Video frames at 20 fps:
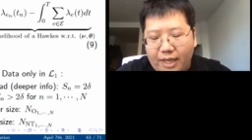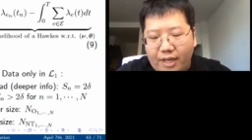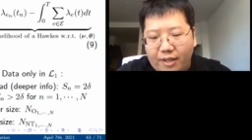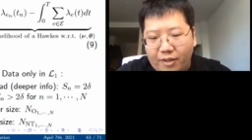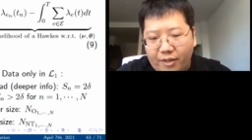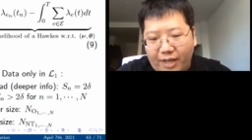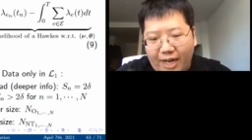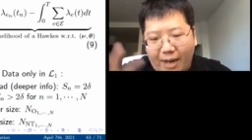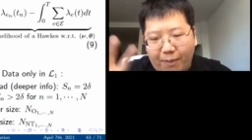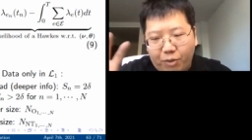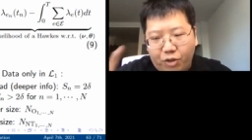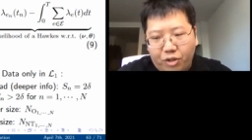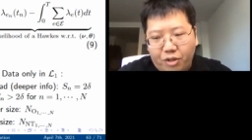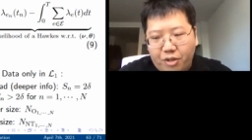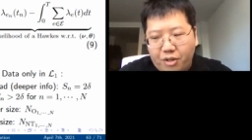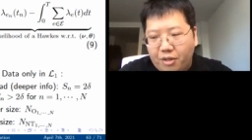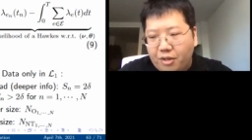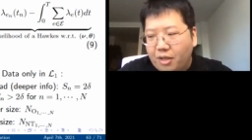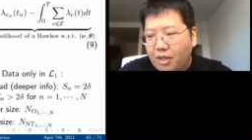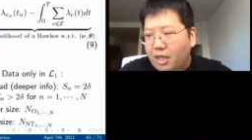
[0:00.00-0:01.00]

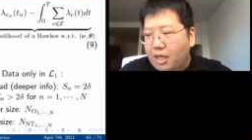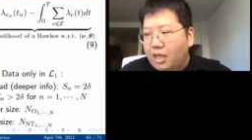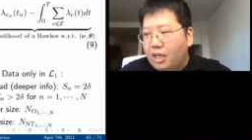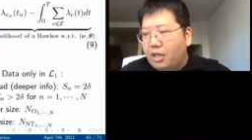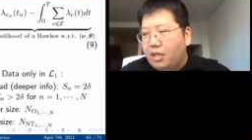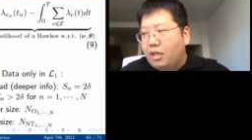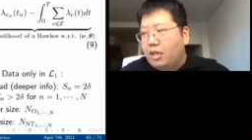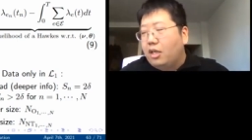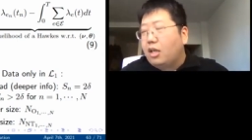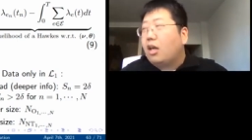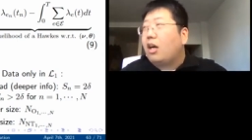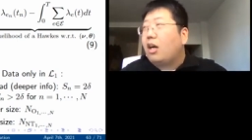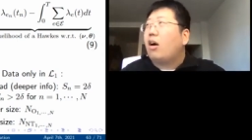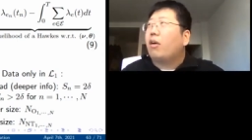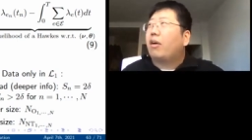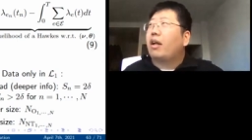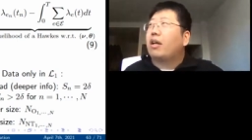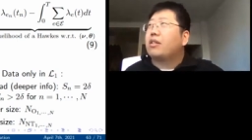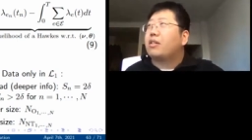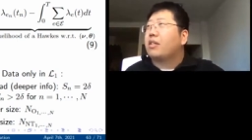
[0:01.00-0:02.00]
capture.
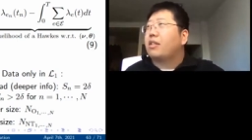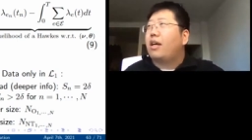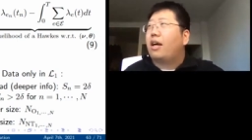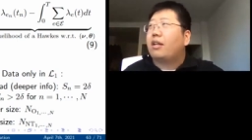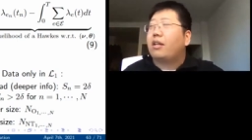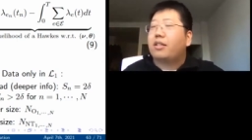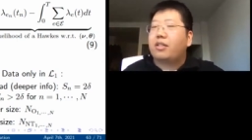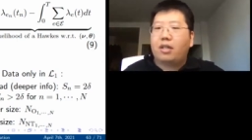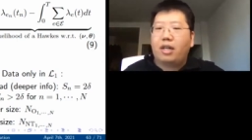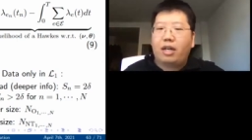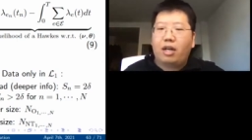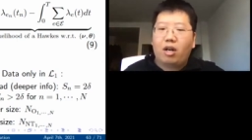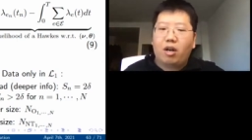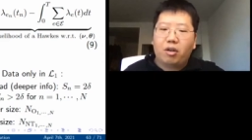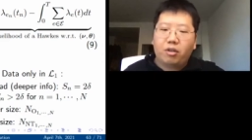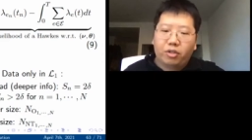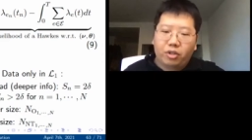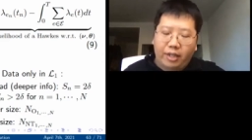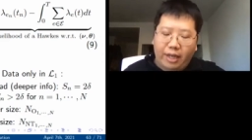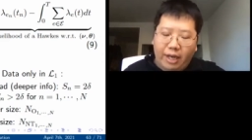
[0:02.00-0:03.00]
How can I say that? It's like
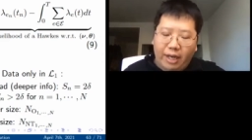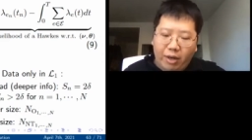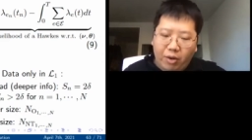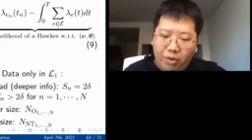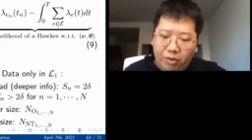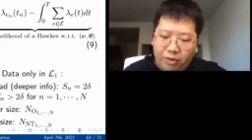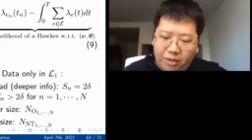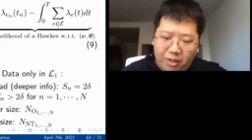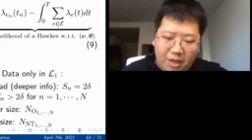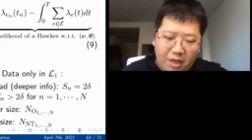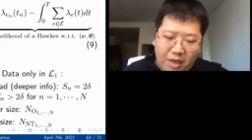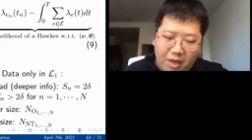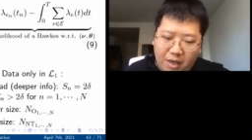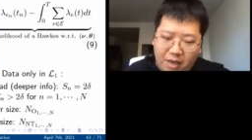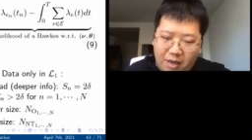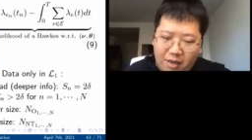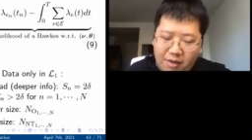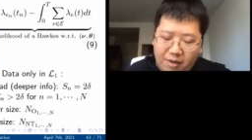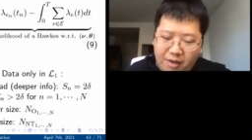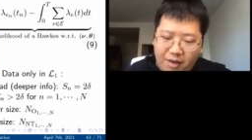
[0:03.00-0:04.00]
long-tailed
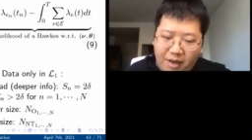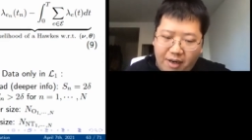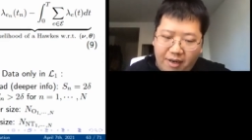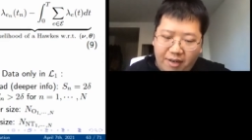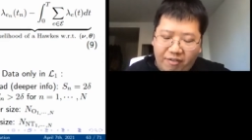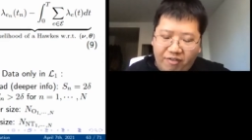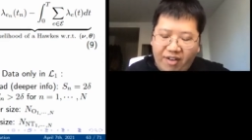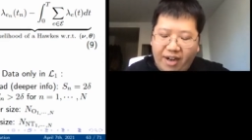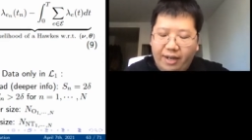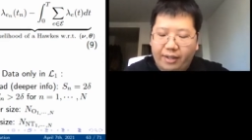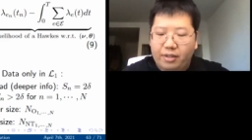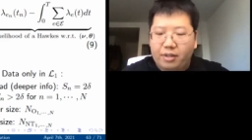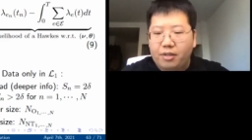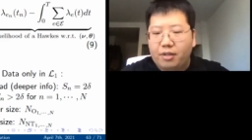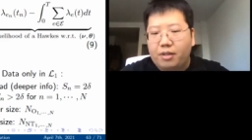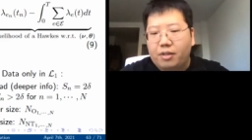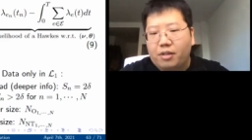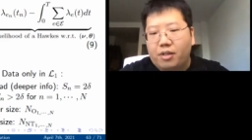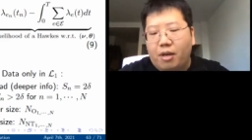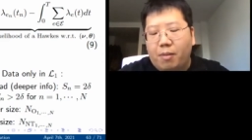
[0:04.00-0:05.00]
effect
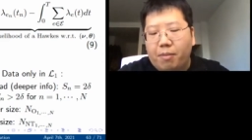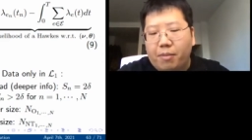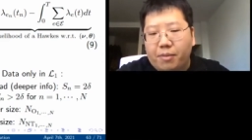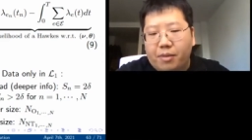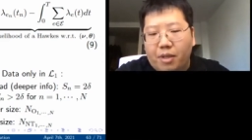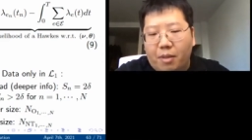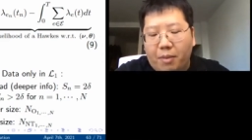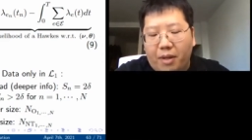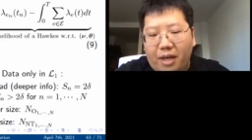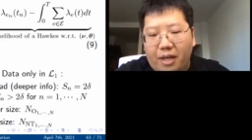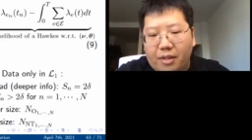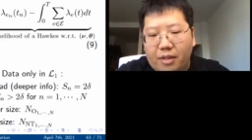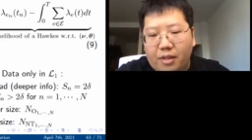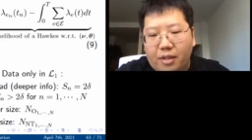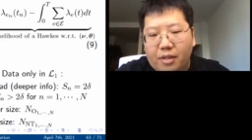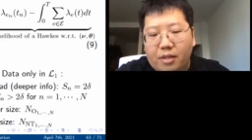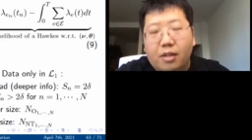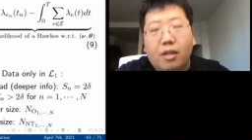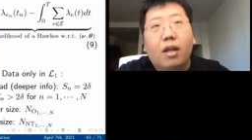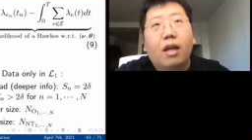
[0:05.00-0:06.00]
in some
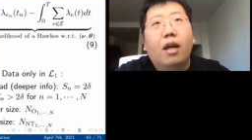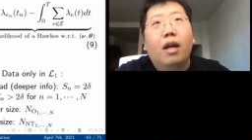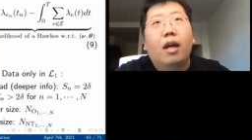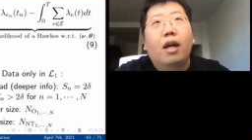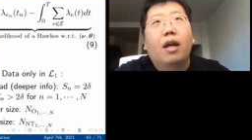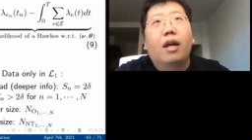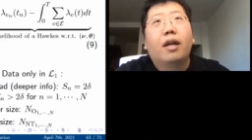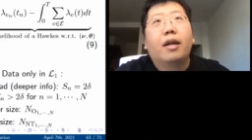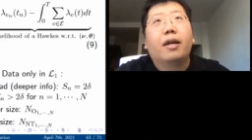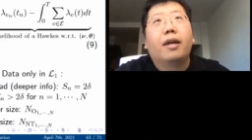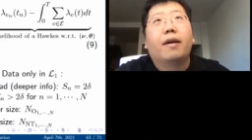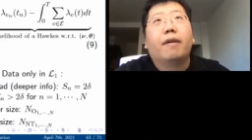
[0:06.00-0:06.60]
cases. Yeah.